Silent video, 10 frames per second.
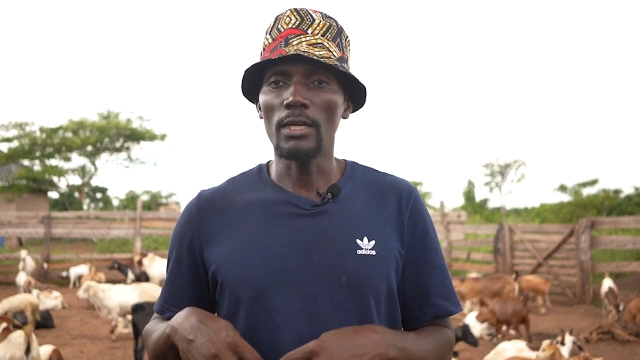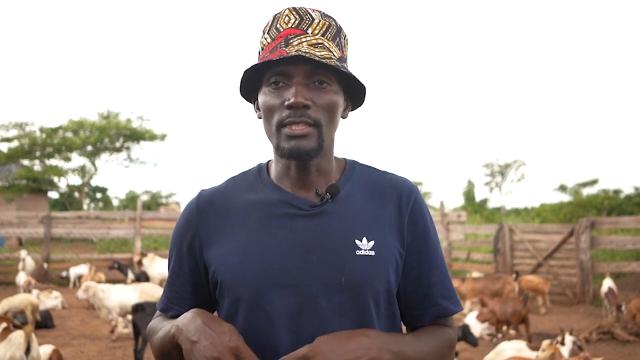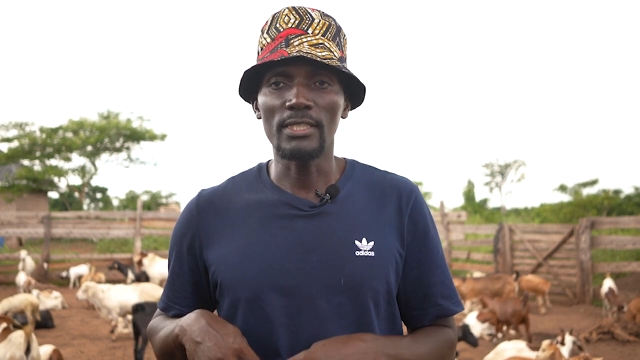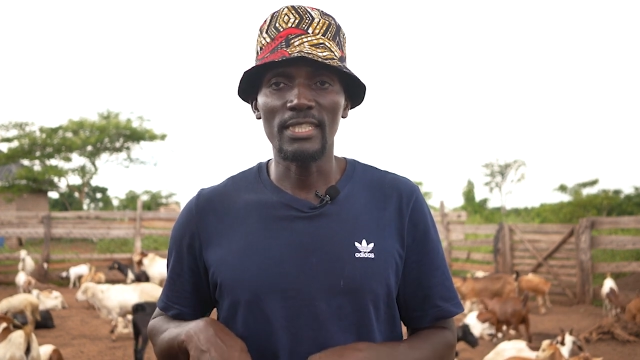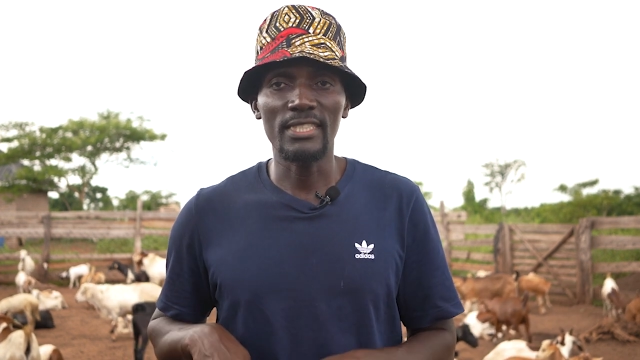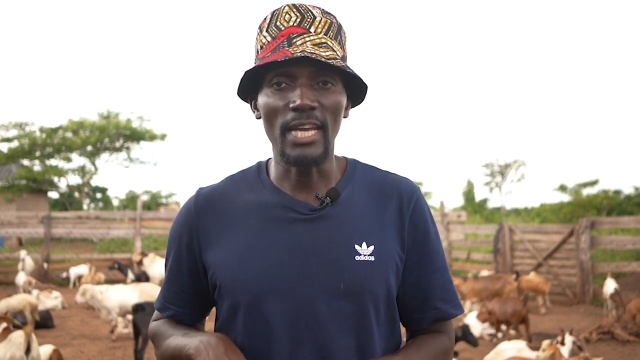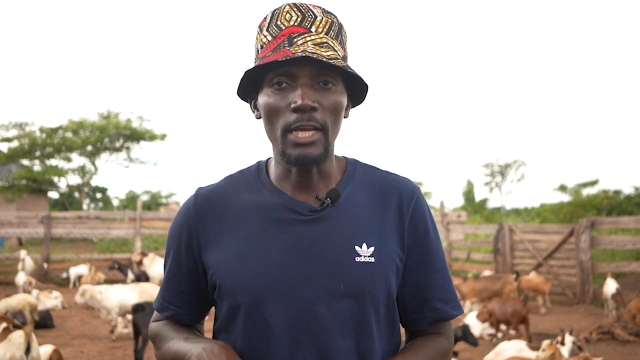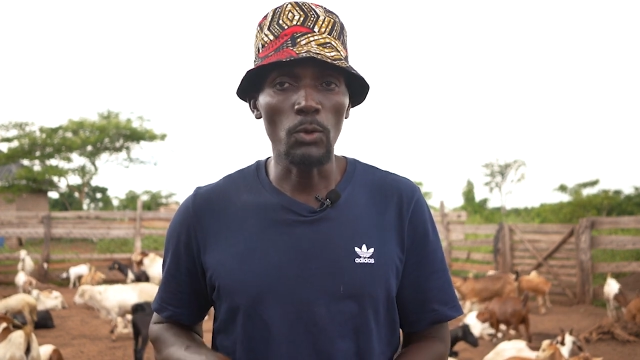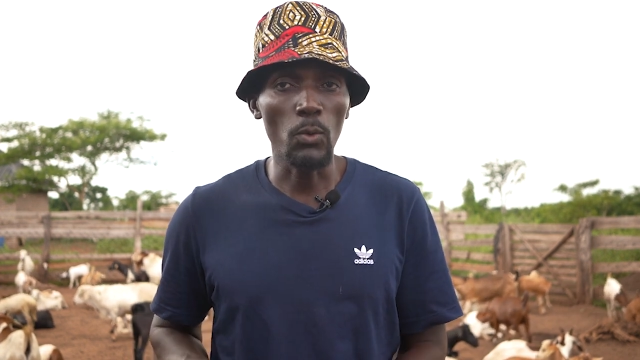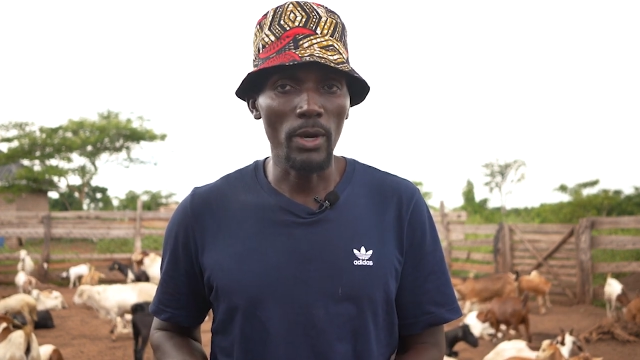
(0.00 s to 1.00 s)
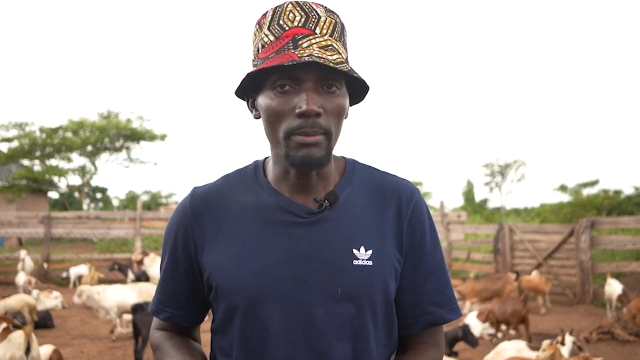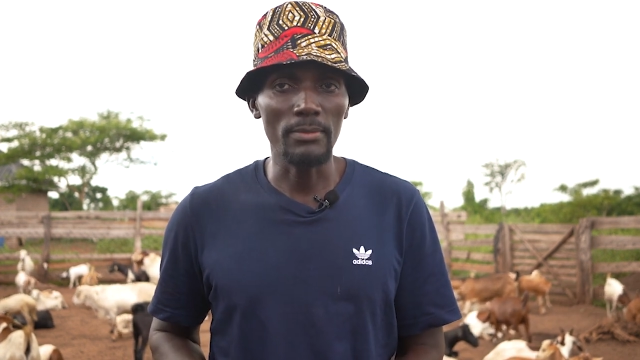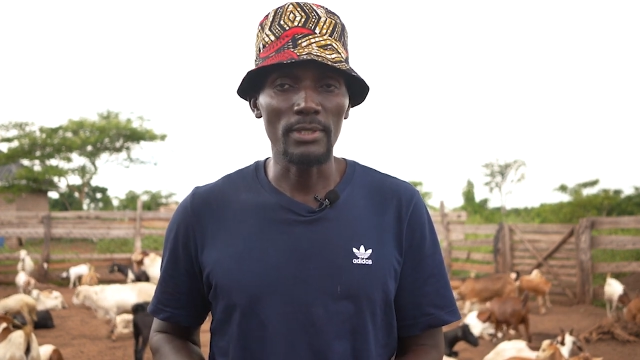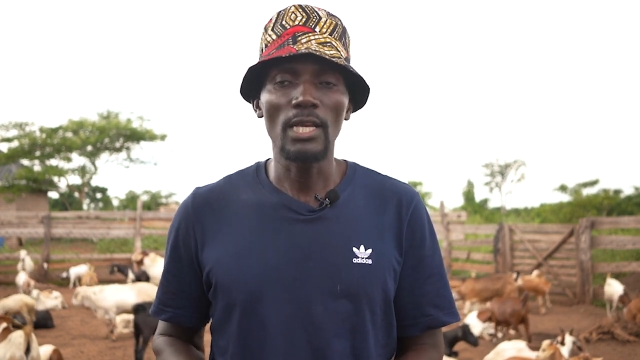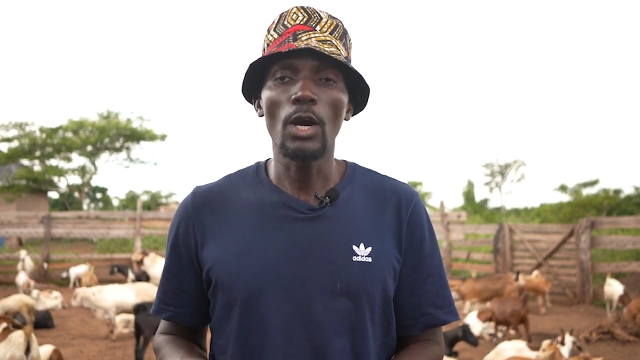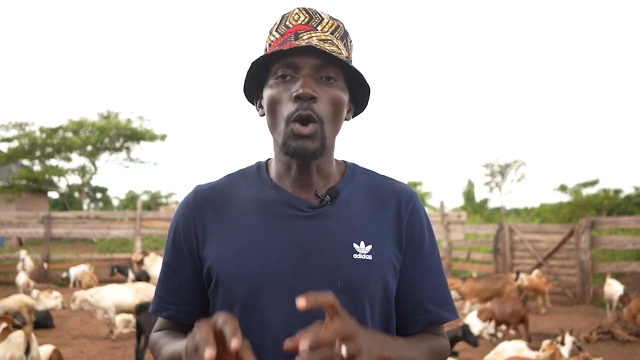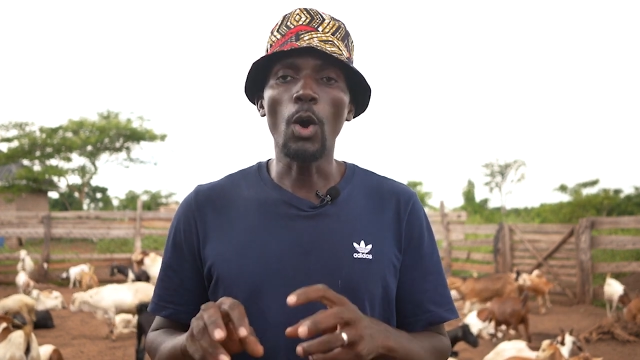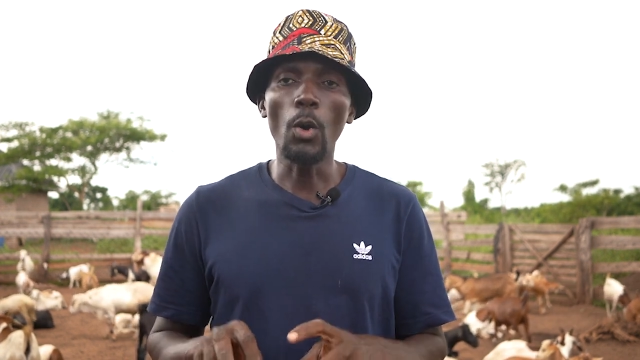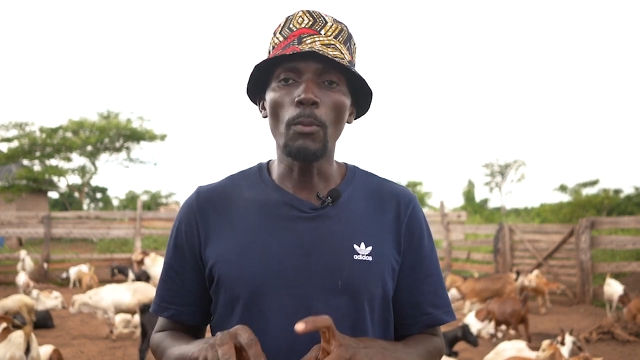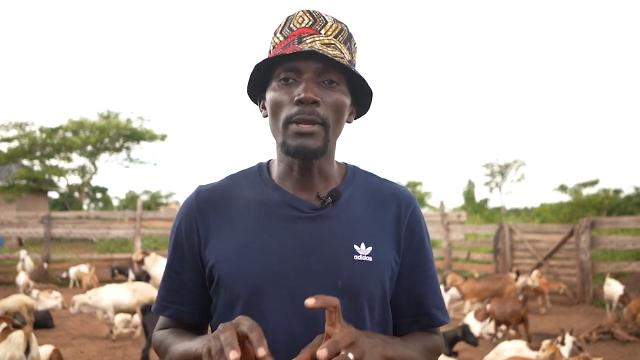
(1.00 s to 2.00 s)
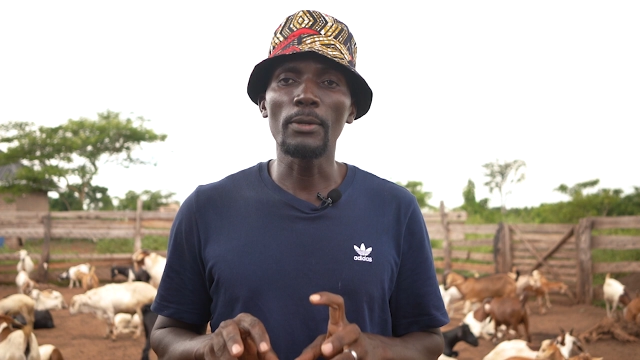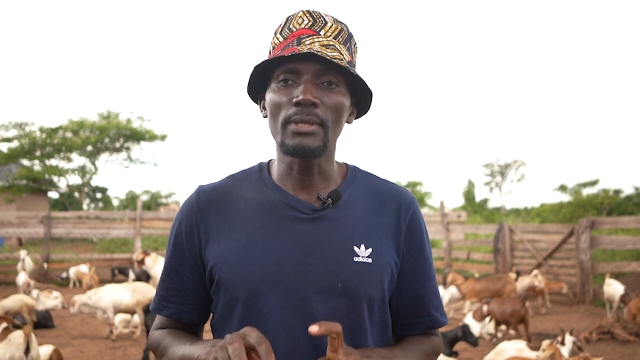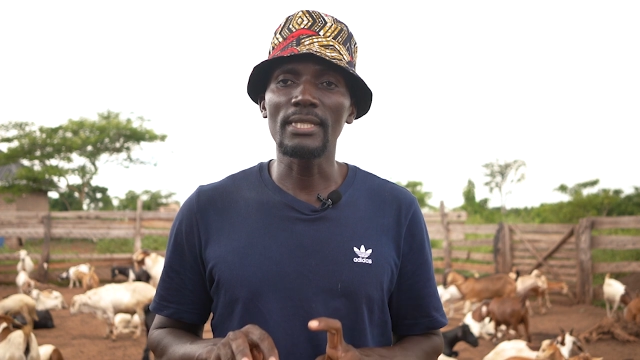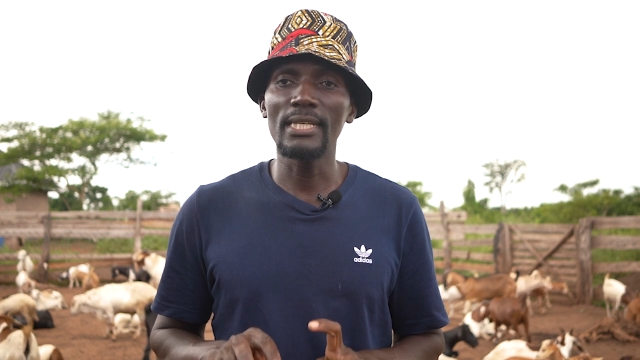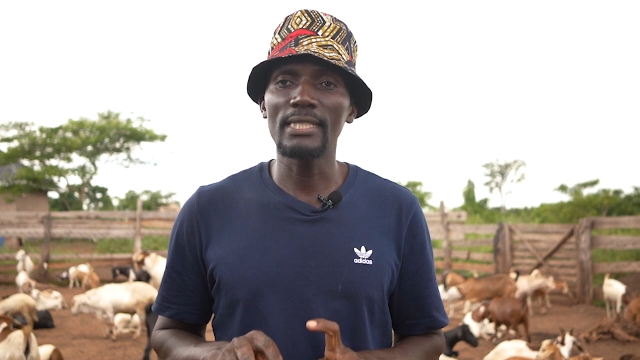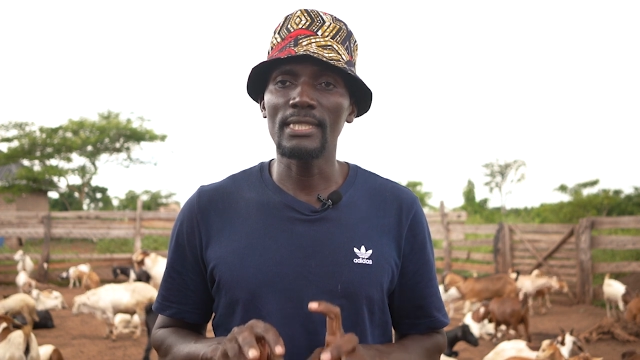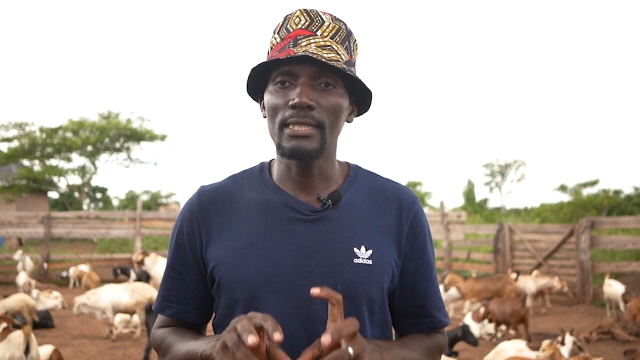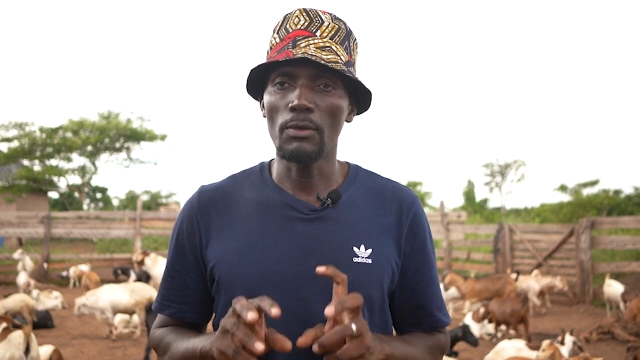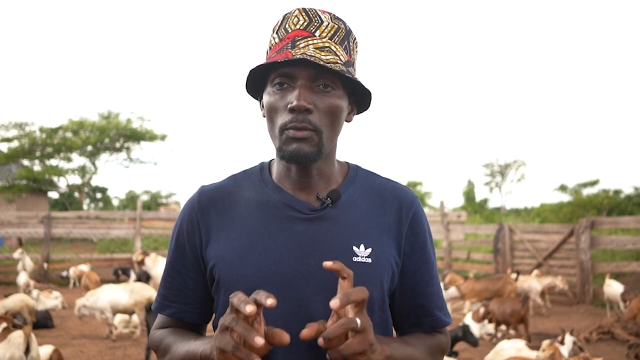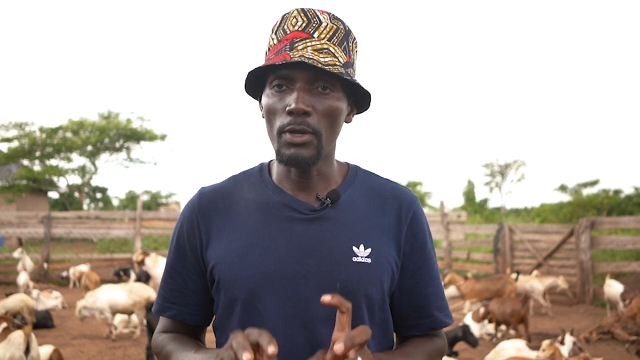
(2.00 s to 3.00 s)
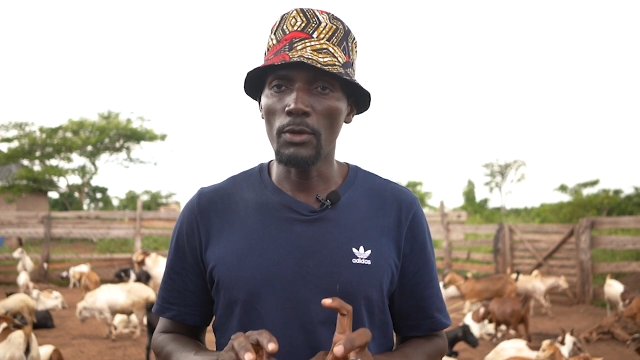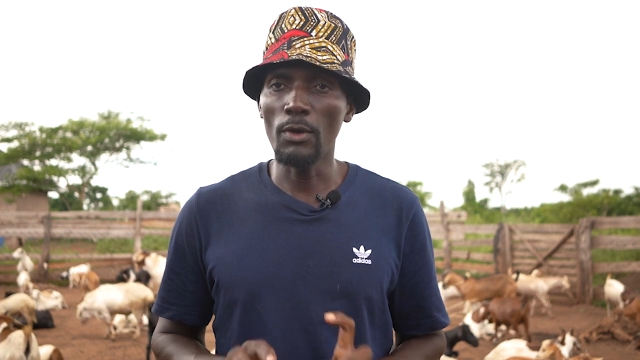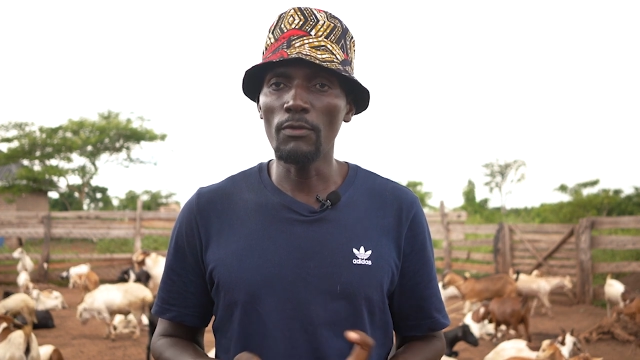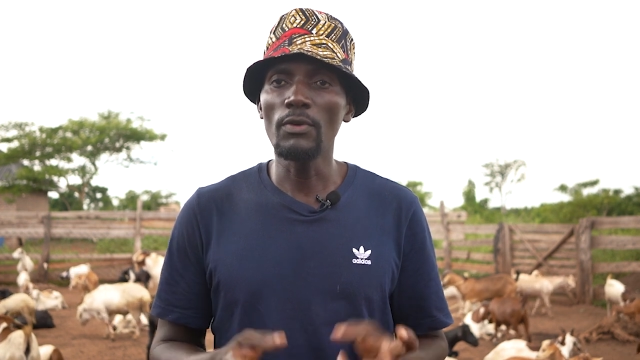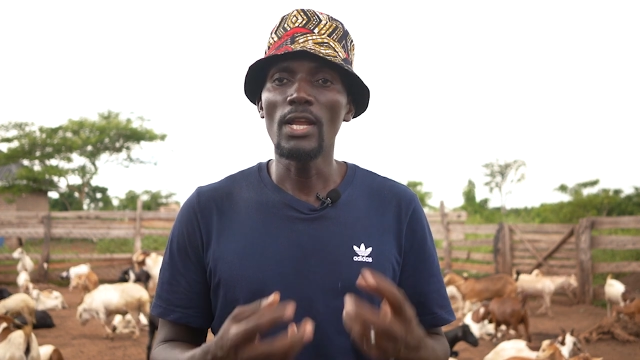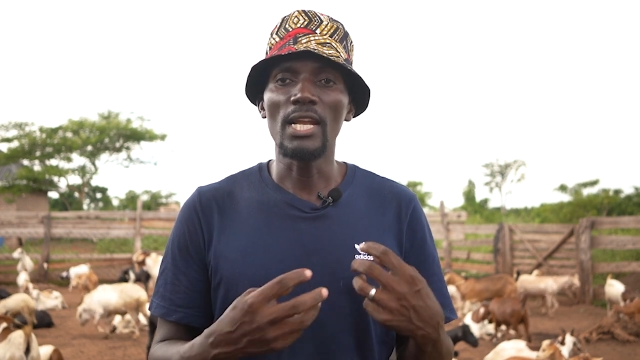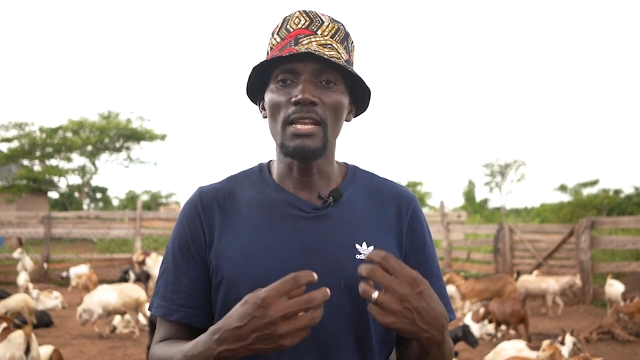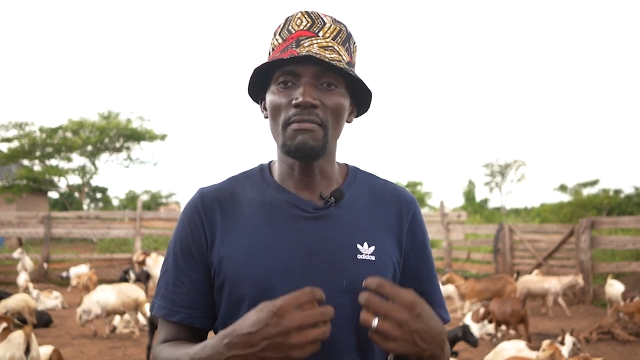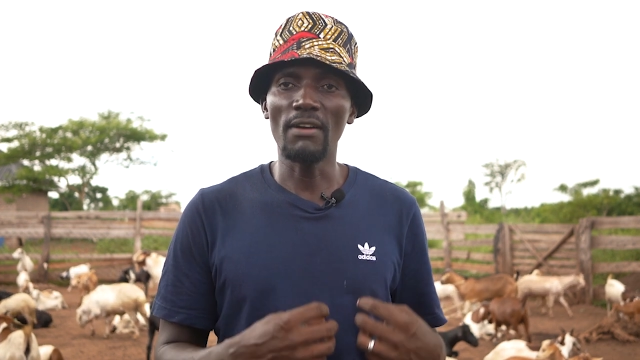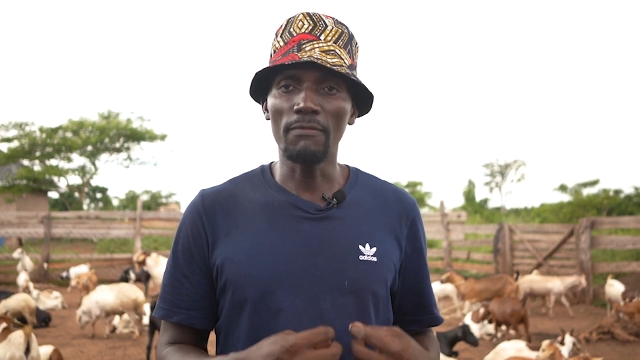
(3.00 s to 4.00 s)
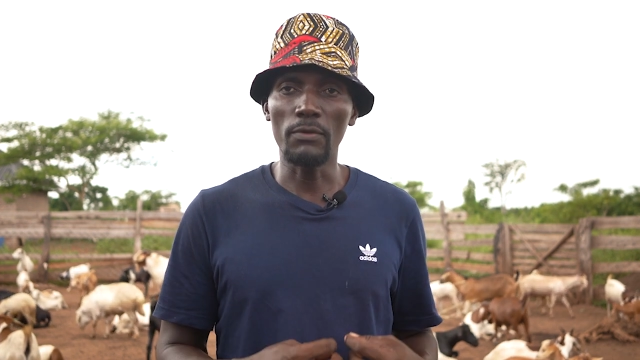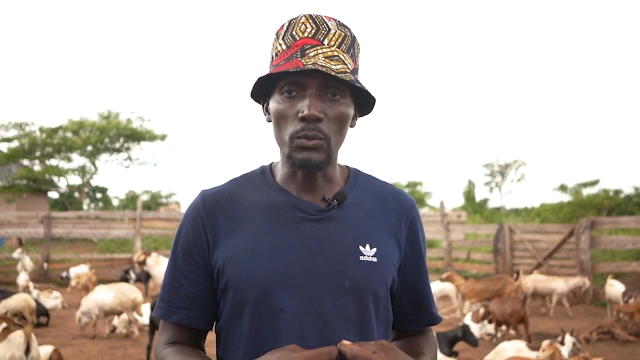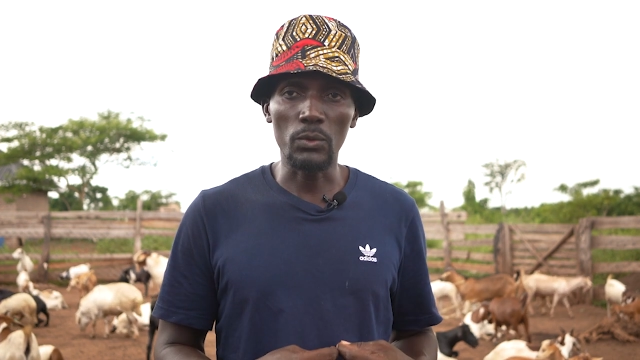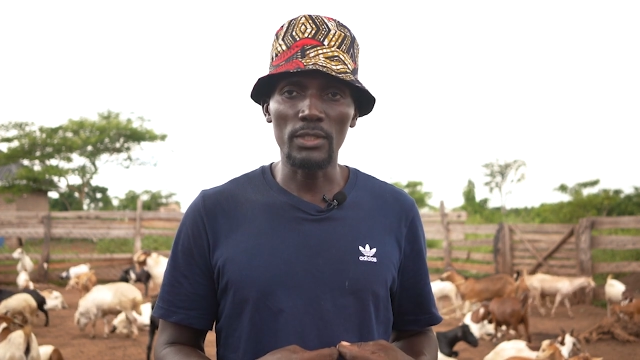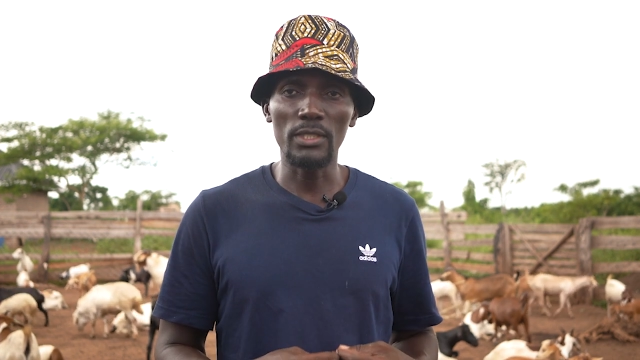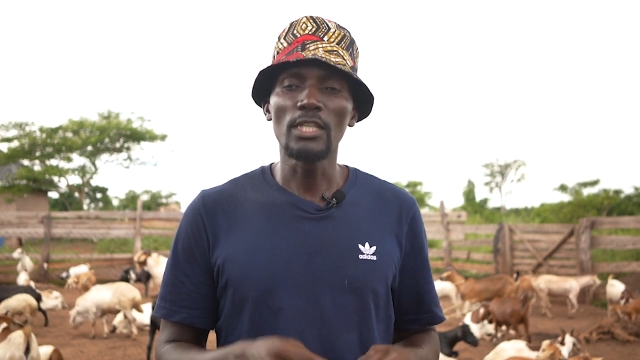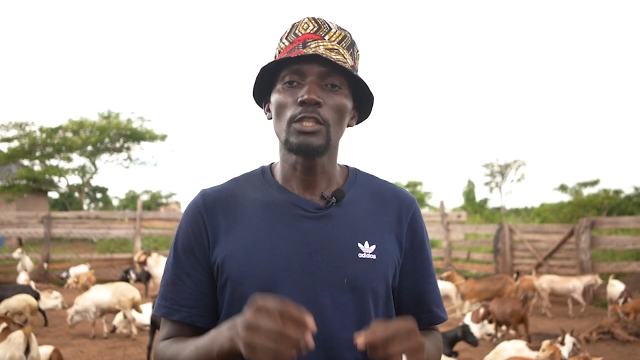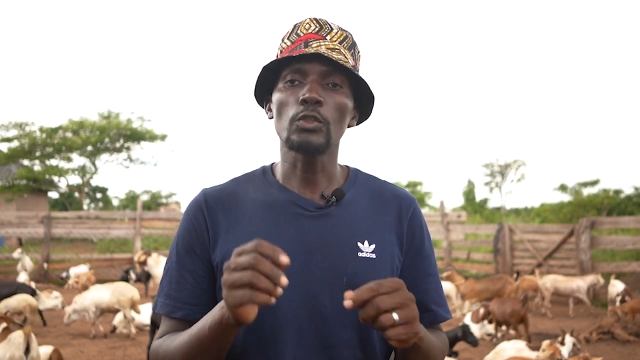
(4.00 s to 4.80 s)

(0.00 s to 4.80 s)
intestinal worms, or may not get rid of liver flukes.